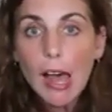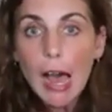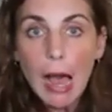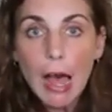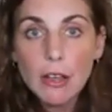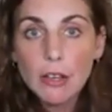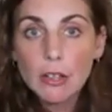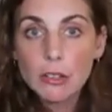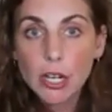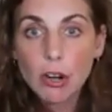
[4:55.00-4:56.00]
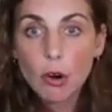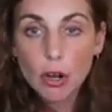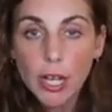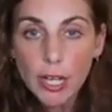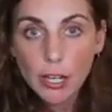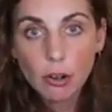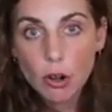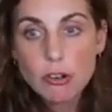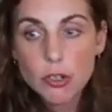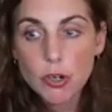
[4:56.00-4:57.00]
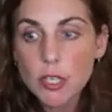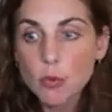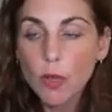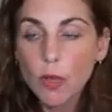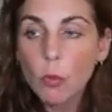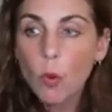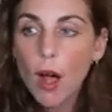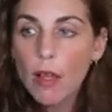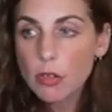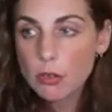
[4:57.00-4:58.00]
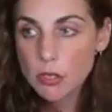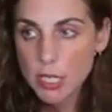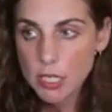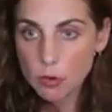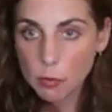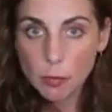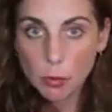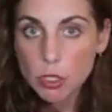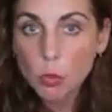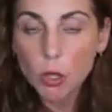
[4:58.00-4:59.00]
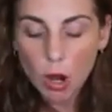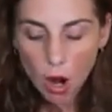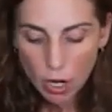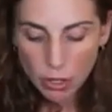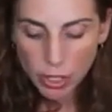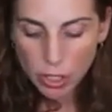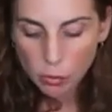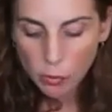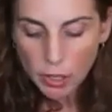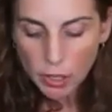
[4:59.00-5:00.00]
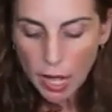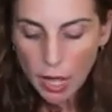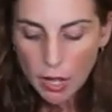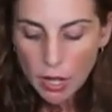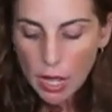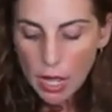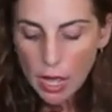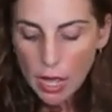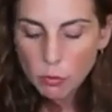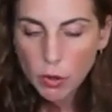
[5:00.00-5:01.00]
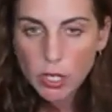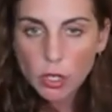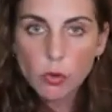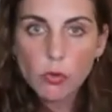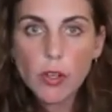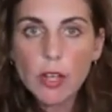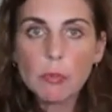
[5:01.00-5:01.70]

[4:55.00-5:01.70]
on their organic groceries. We want those things for people. So we're already doing that. And when you fit